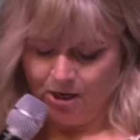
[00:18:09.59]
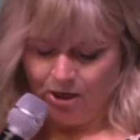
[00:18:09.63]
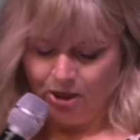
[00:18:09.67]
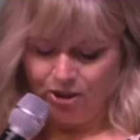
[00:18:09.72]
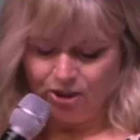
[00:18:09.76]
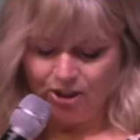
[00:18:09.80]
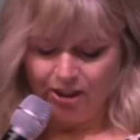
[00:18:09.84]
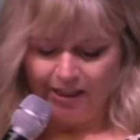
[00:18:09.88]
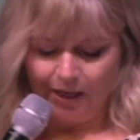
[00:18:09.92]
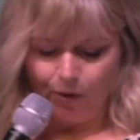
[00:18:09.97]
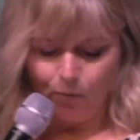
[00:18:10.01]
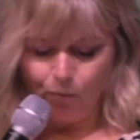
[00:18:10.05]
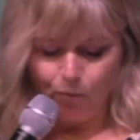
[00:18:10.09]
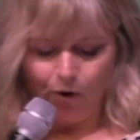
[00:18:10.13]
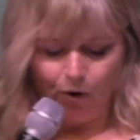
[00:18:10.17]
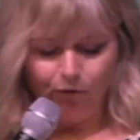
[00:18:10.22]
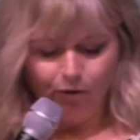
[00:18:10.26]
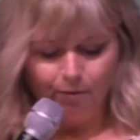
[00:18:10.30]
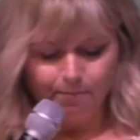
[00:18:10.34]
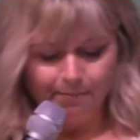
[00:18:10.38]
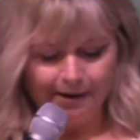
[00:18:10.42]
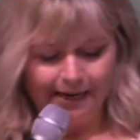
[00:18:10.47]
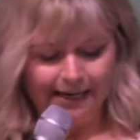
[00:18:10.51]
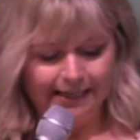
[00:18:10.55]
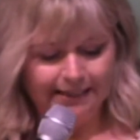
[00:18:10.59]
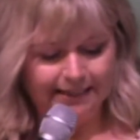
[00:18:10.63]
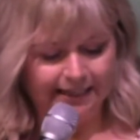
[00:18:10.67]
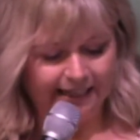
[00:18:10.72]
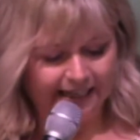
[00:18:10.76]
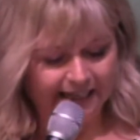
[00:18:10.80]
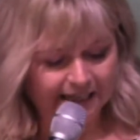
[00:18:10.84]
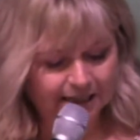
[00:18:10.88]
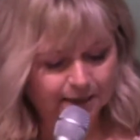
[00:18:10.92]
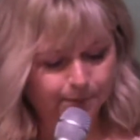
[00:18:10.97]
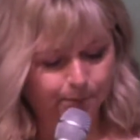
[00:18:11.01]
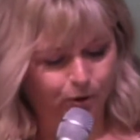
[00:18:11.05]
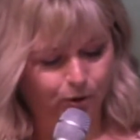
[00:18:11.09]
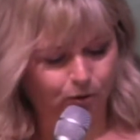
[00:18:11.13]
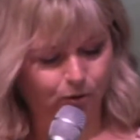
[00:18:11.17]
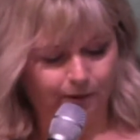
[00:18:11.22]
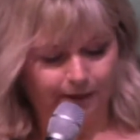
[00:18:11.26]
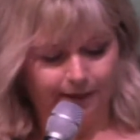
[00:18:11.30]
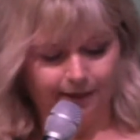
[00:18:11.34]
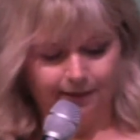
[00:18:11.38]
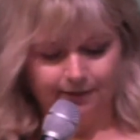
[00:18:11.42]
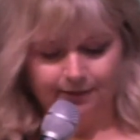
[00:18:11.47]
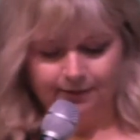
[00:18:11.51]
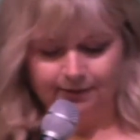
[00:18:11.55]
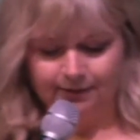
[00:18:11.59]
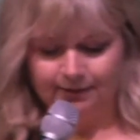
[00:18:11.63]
so that what remains is pure,